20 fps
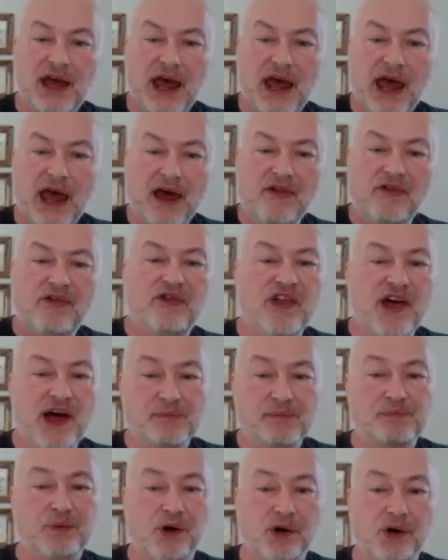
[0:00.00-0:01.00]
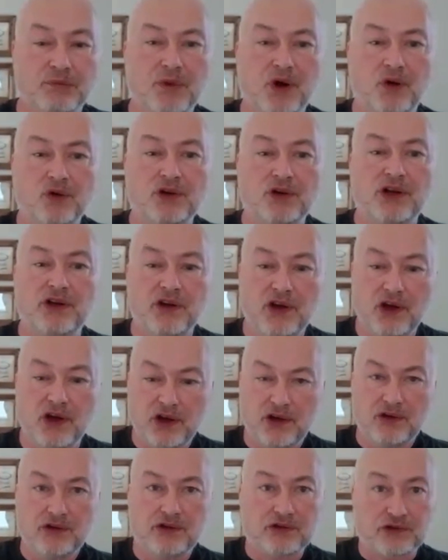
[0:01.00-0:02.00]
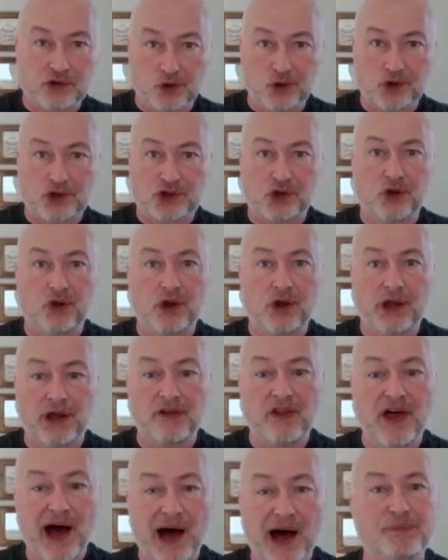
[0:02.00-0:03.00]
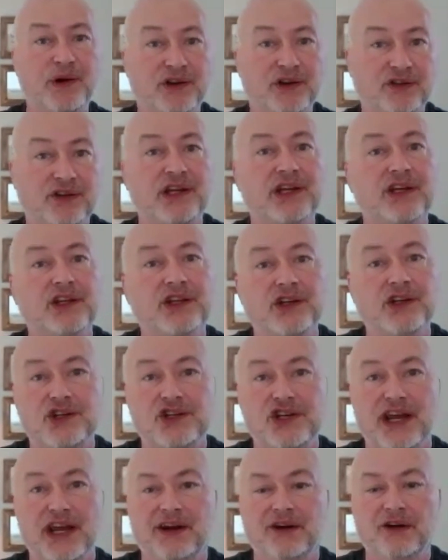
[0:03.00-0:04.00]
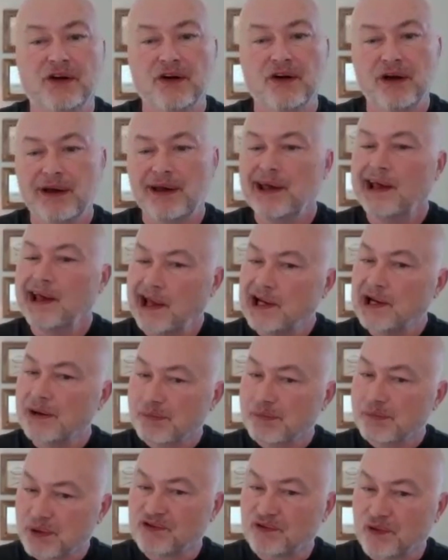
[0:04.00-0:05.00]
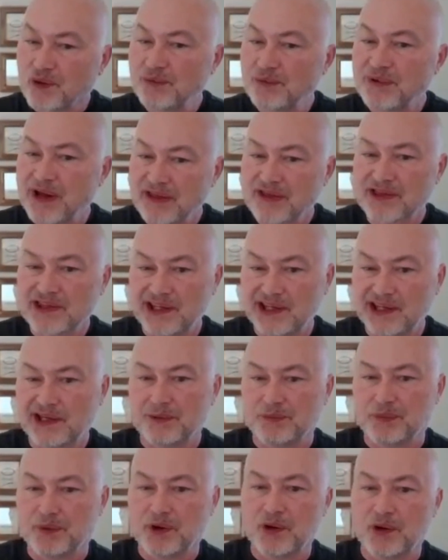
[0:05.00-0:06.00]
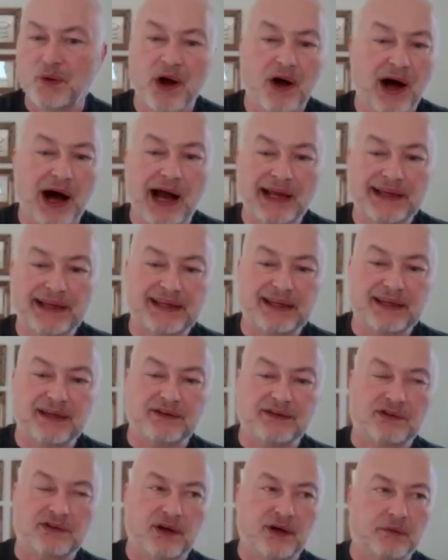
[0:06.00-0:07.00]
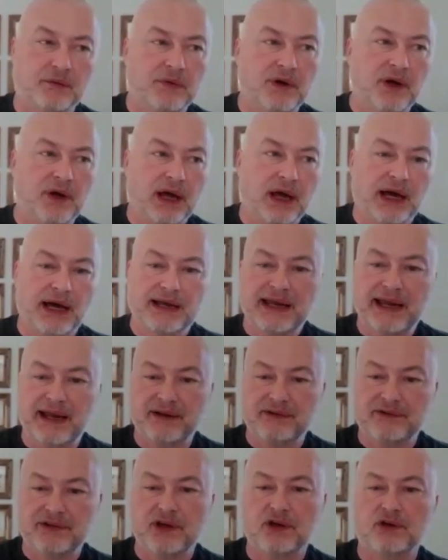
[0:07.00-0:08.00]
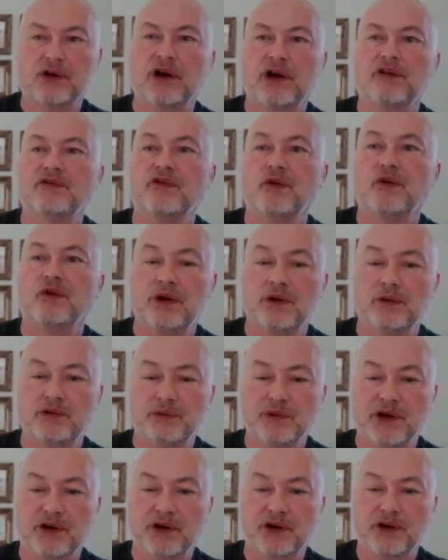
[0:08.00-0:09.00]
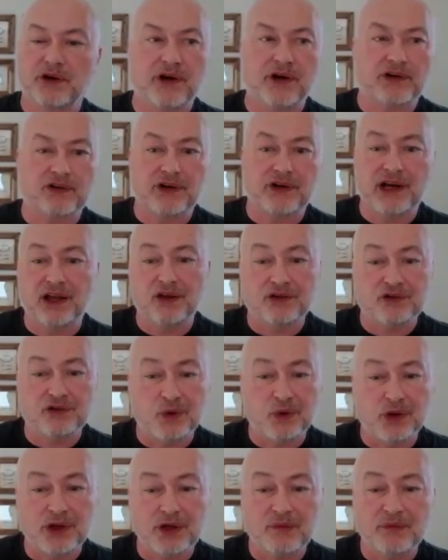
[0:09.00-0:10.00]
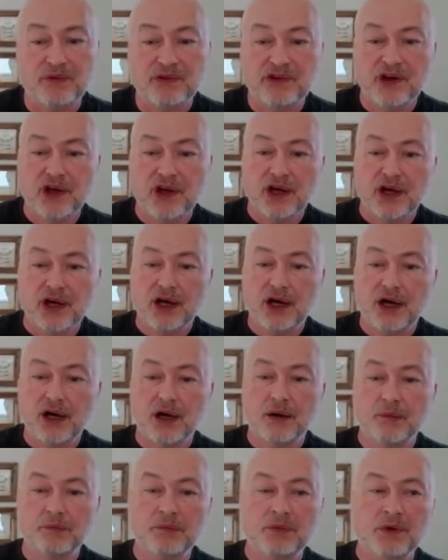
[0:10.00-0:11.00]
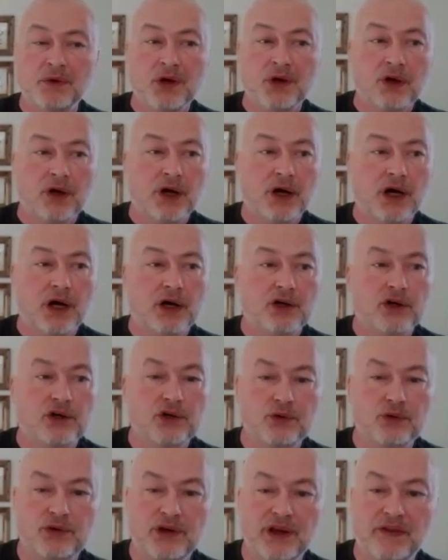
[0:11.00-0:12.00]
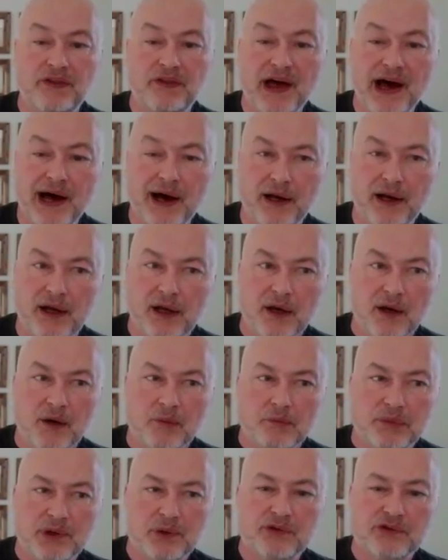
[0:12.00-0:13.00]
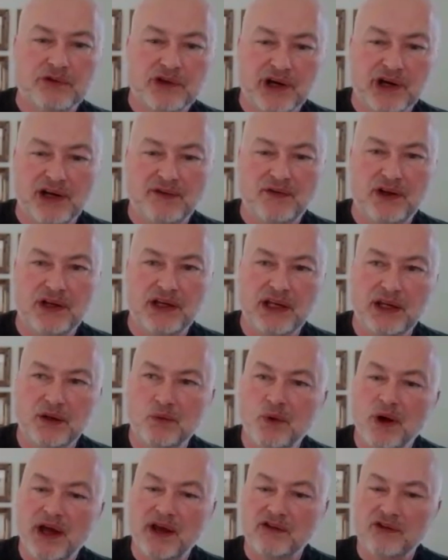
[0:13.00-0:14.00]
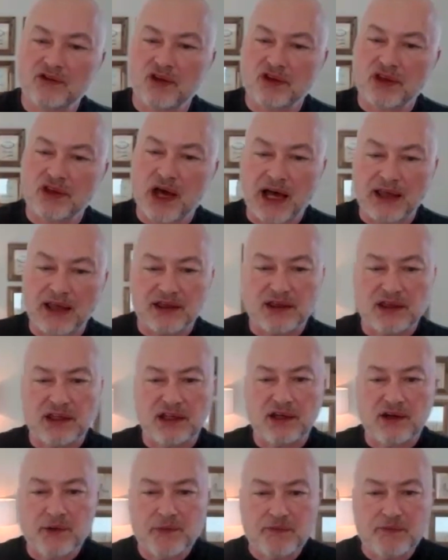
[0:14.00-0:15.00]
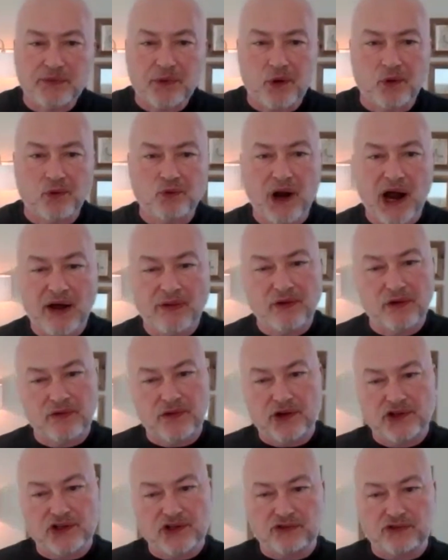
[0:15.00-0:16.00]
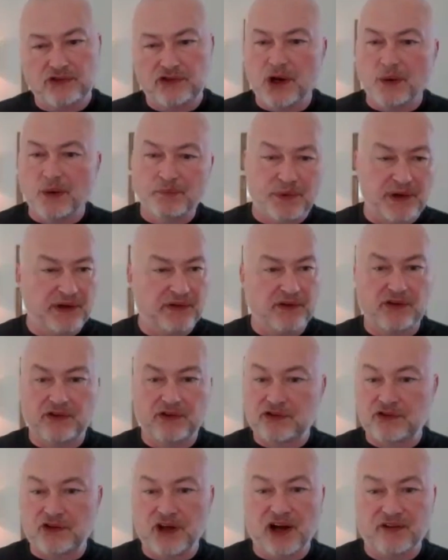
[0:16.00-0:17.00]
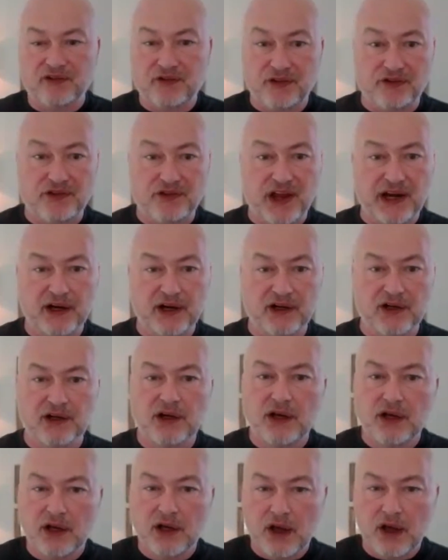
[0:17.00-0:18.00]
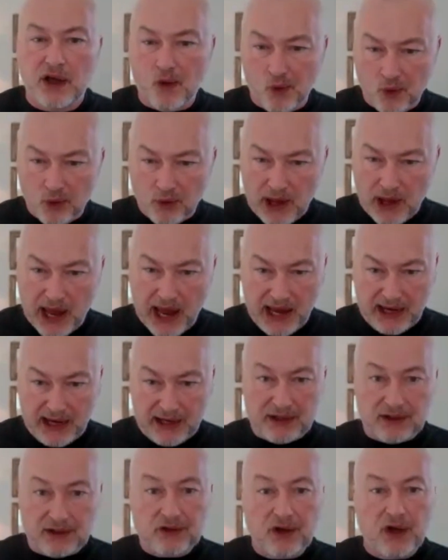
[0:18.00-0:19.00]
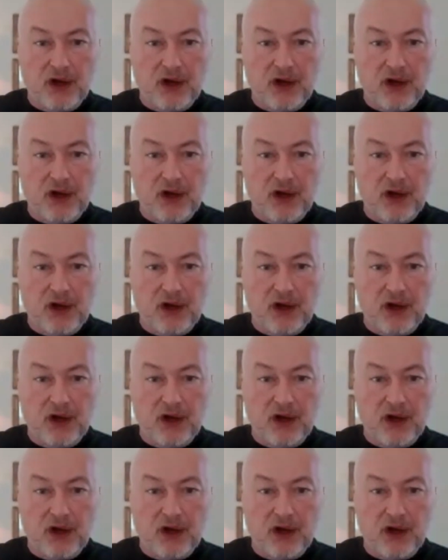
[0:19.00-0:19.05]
and then promoted social that particular channel. And it performed, I think, pretty well. I can't take credit for it. It was my creative director, Alex Williams, who did that, but it was kind of a neat way. So I think rather than just dumping this stuff there and